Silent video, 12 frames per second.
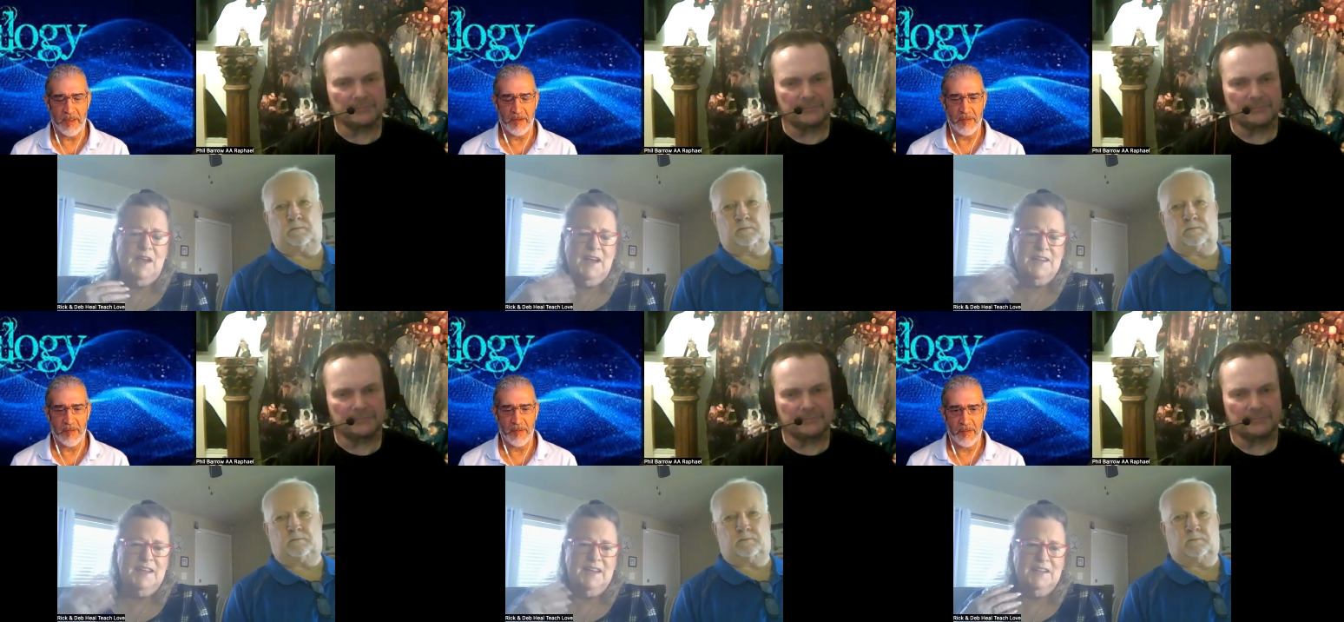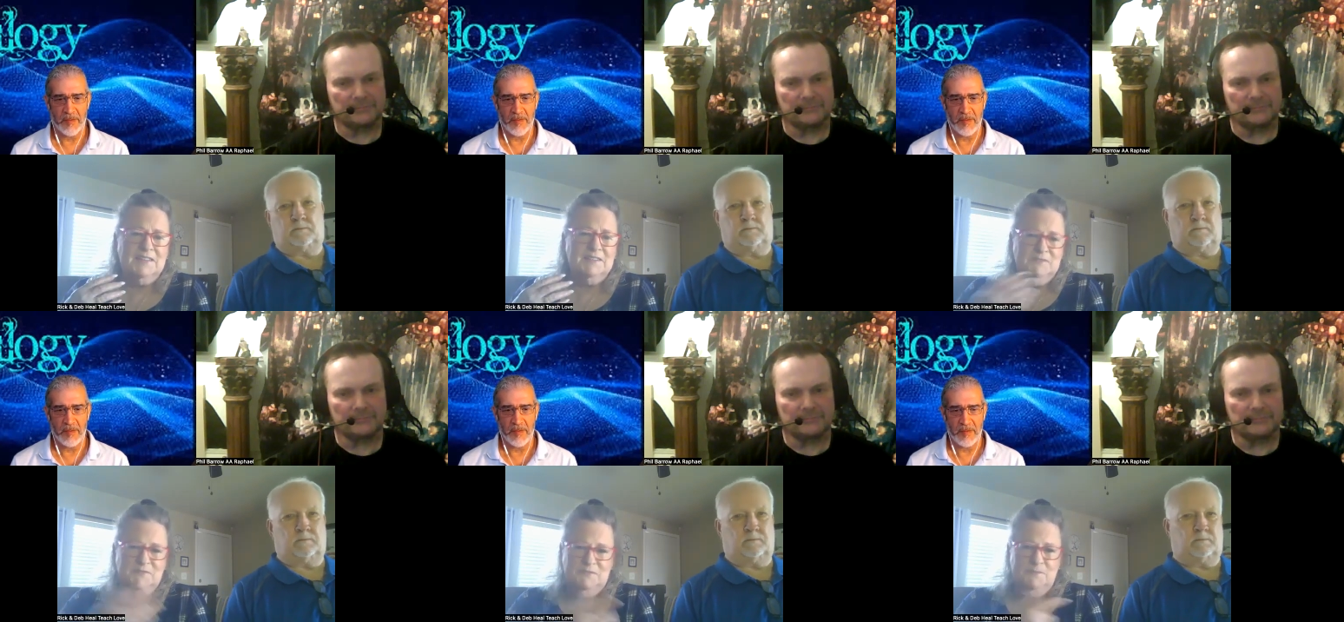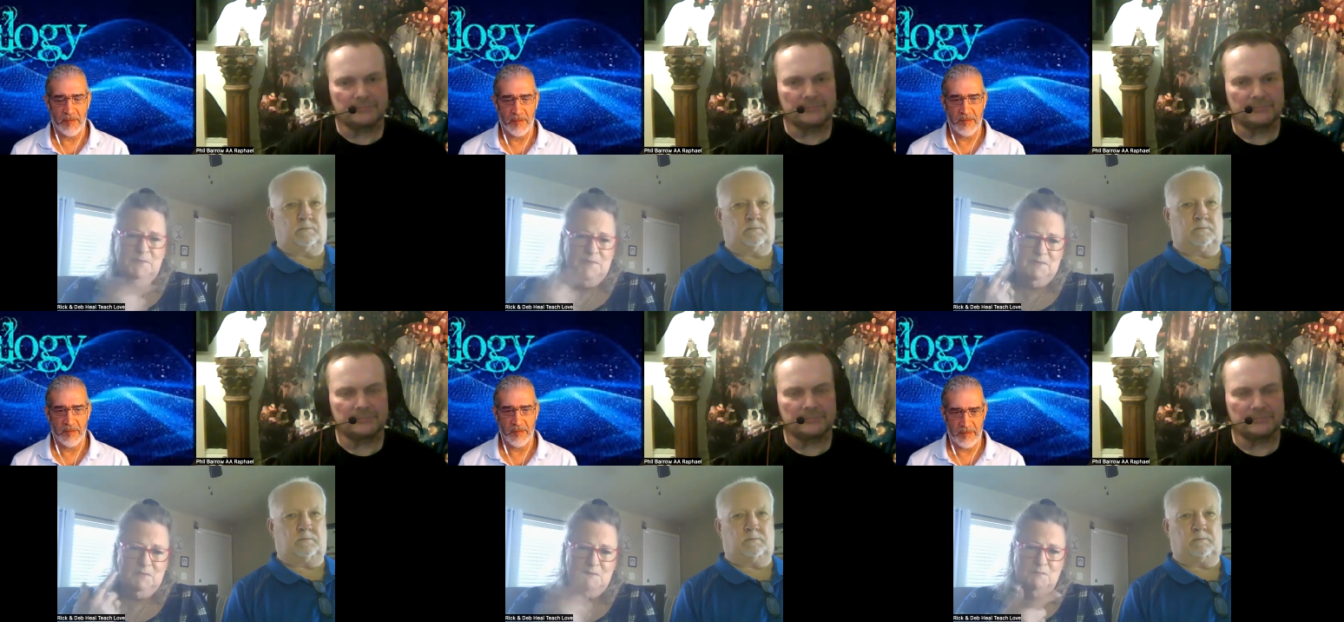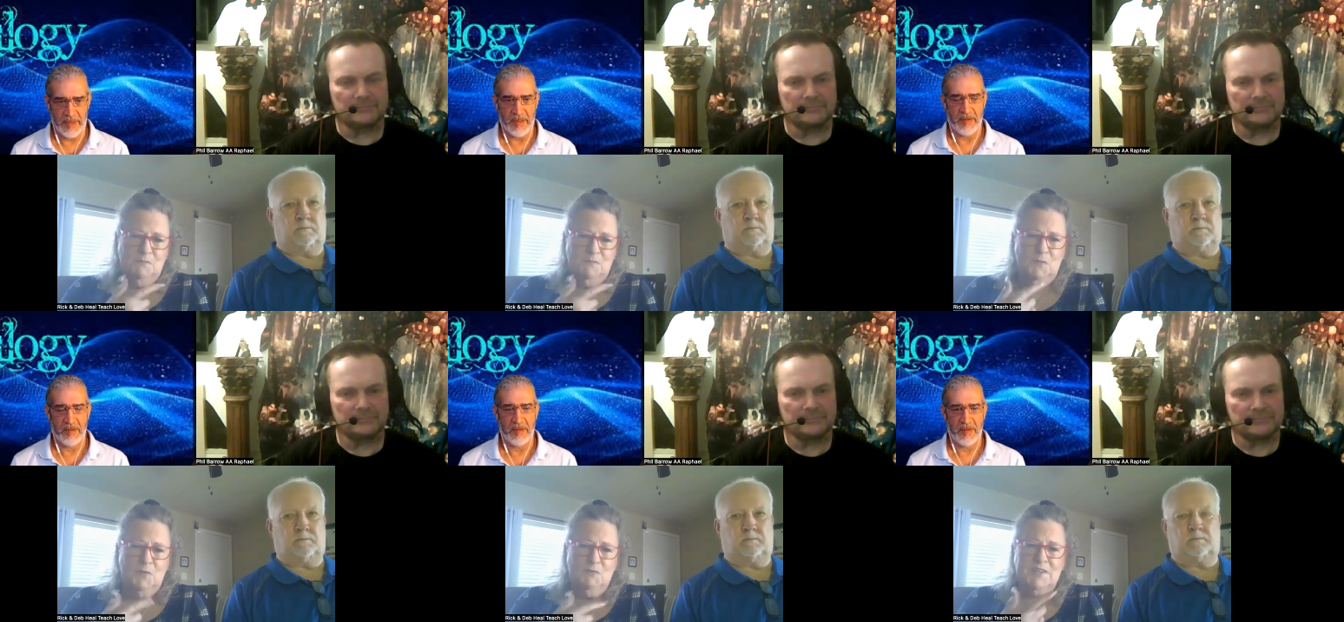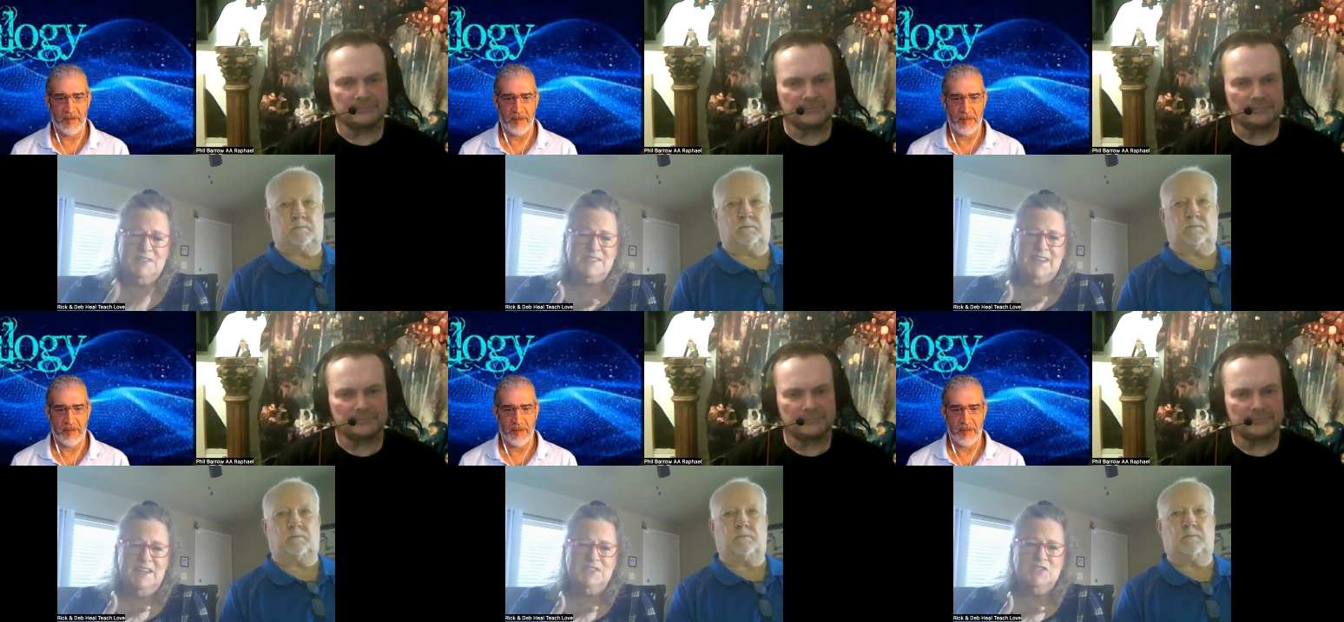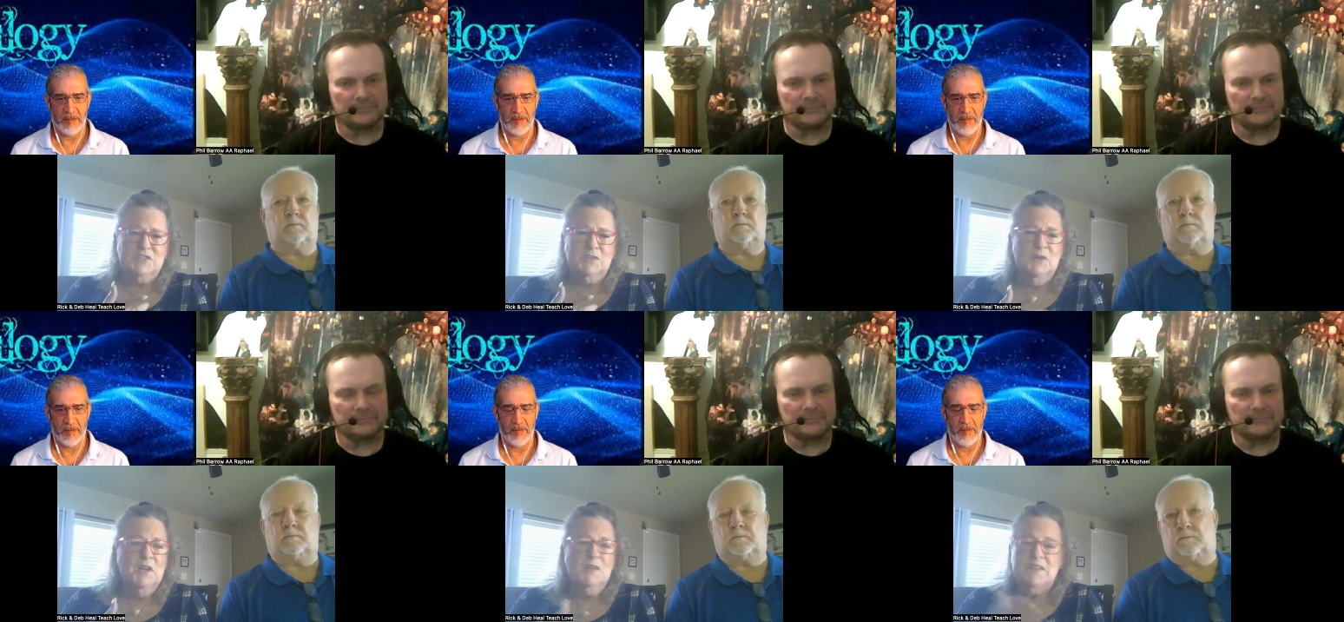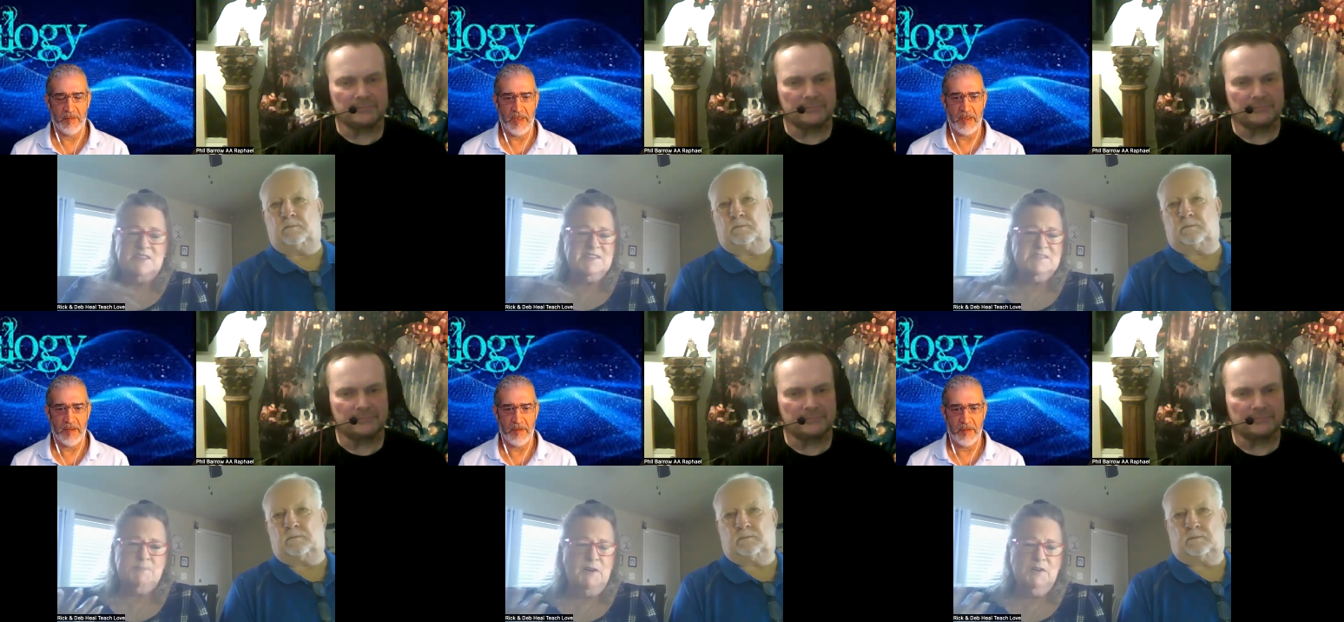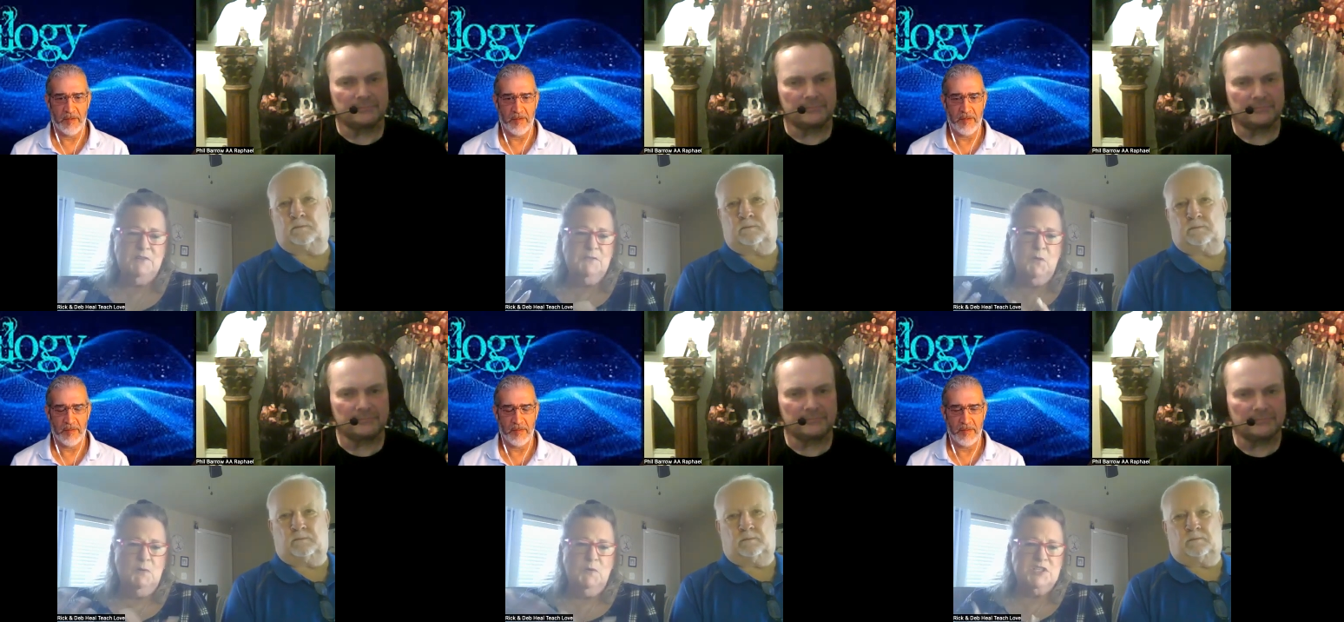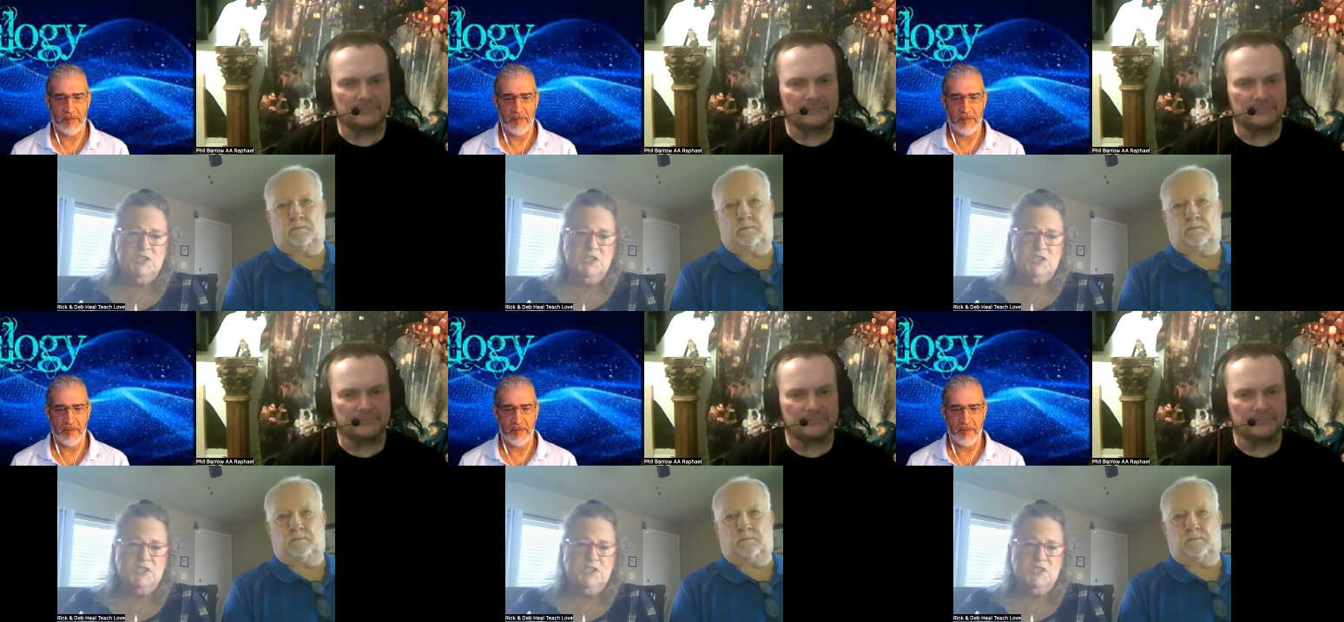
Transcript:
Speaker 1: yeah. I get when yeah. when scans you. That's yeah. part what we